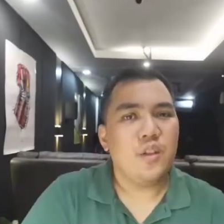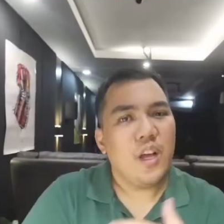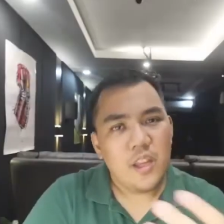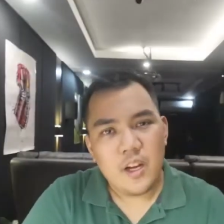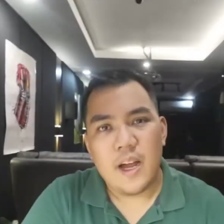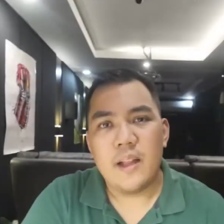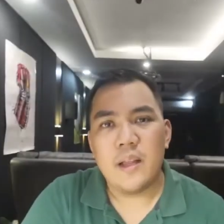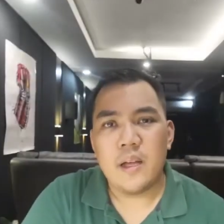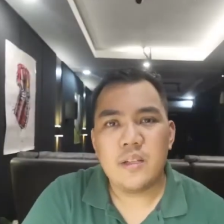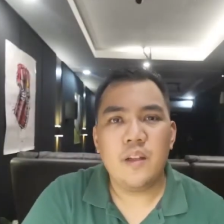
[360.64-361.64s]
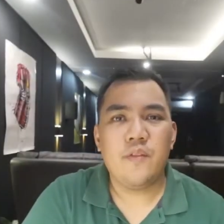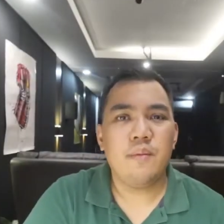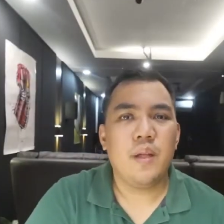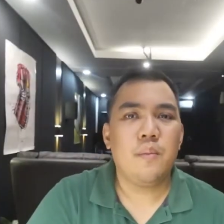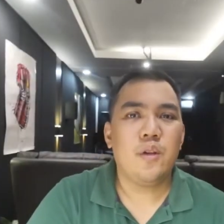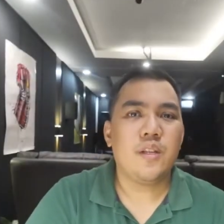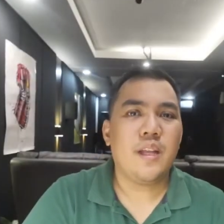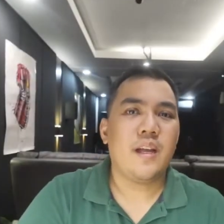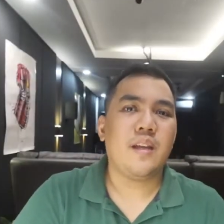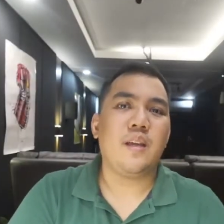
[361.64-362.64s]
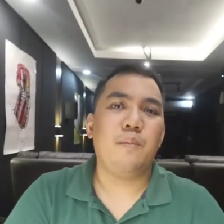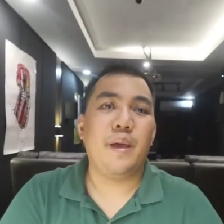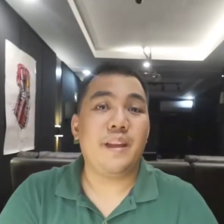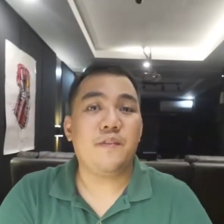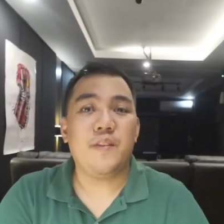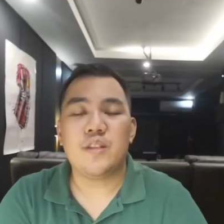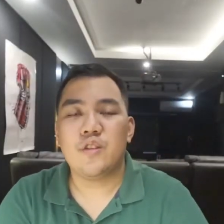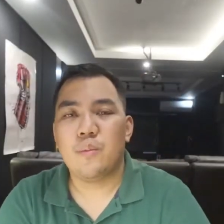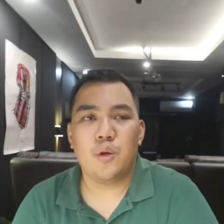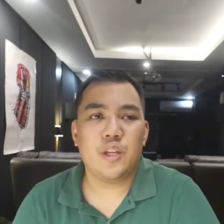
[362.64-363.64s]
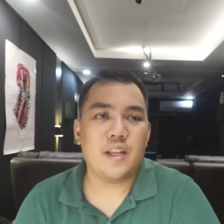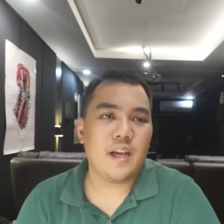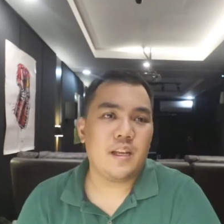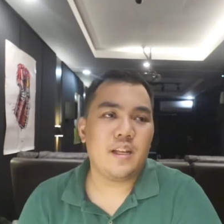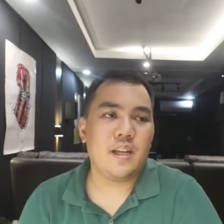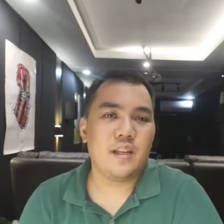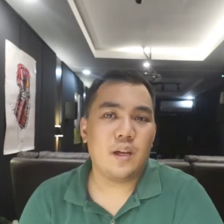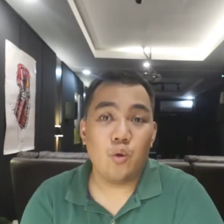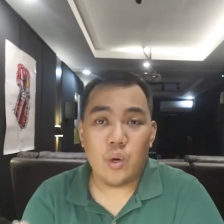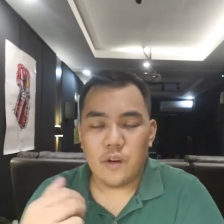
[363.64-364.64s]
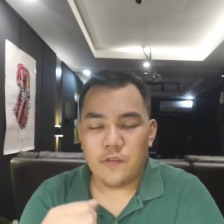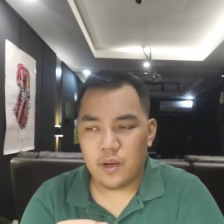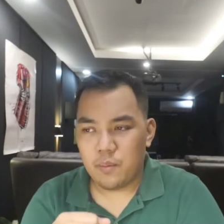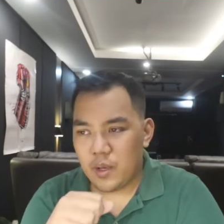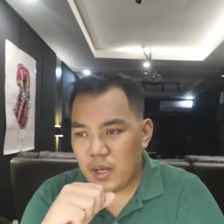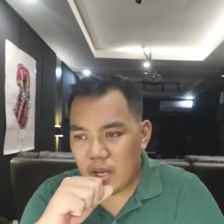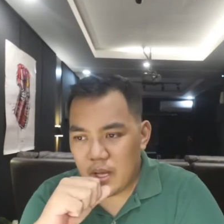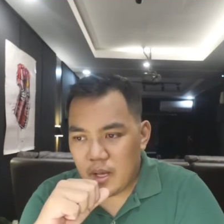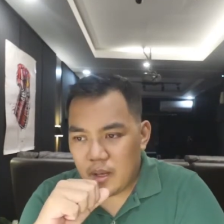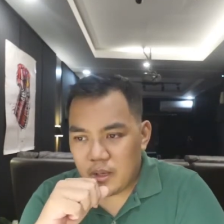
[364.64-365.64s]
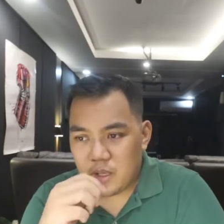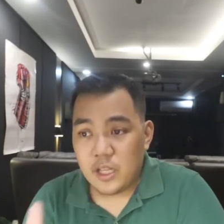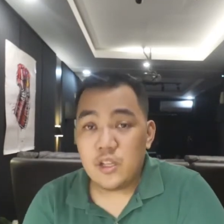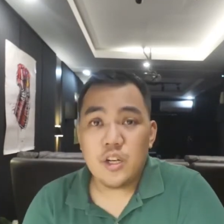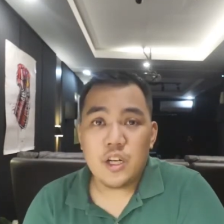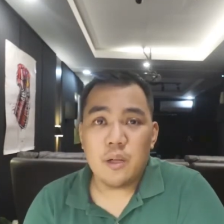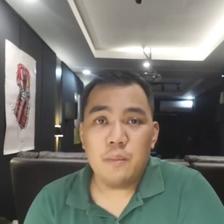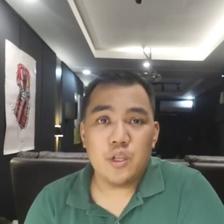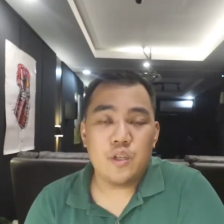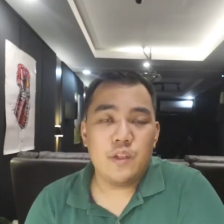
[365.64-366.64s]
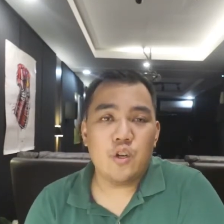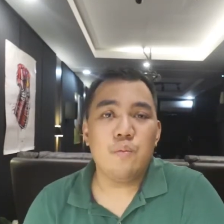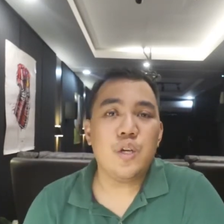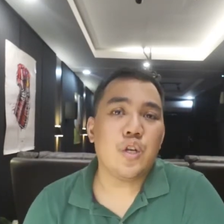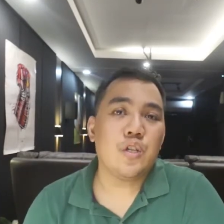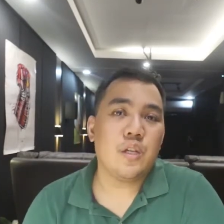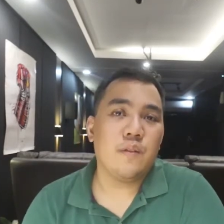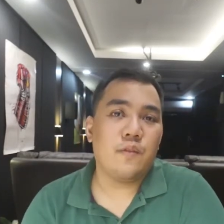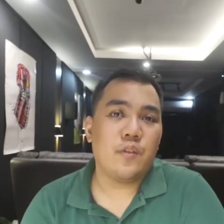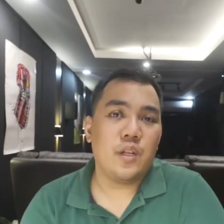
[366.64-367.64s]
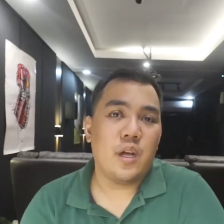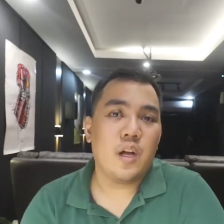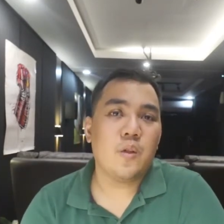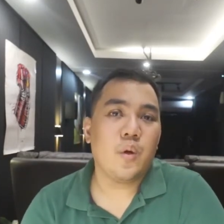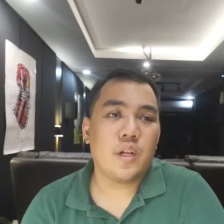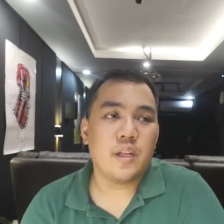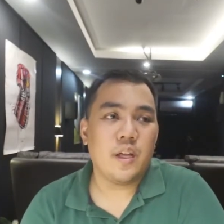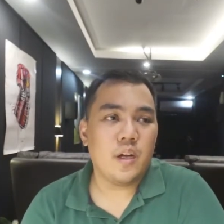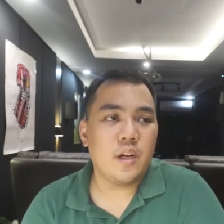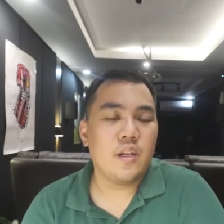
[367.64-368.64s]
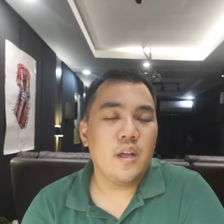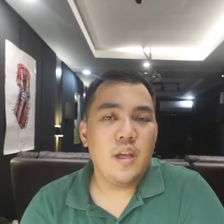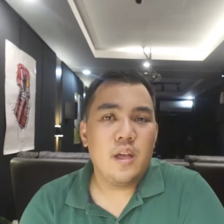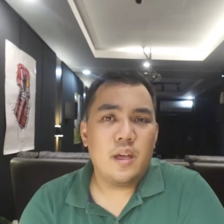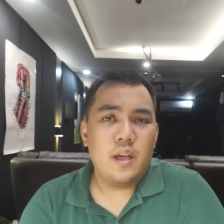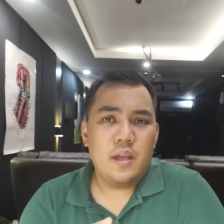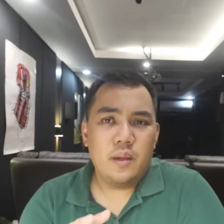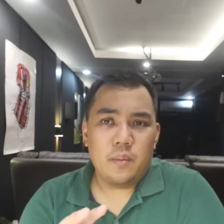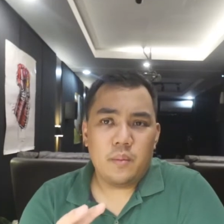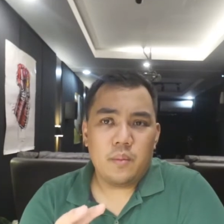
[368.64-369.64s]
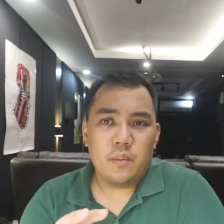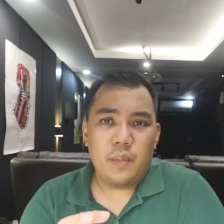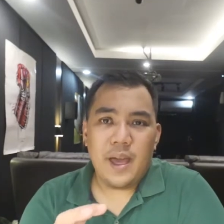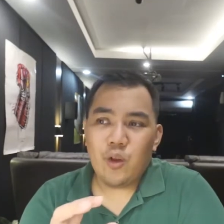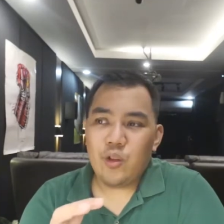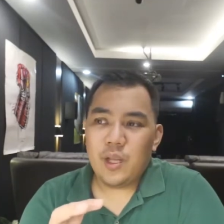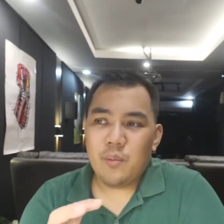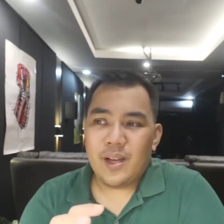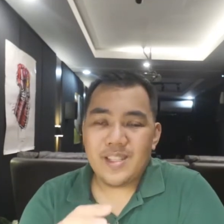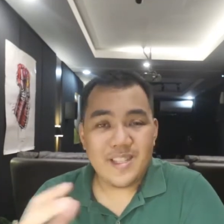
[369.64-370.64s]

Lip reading: on the other hand, aside from the monetary benefits or monetary na nakuha ko from Green Circle because of the commissions and for the hard work that I earned, meron ding mga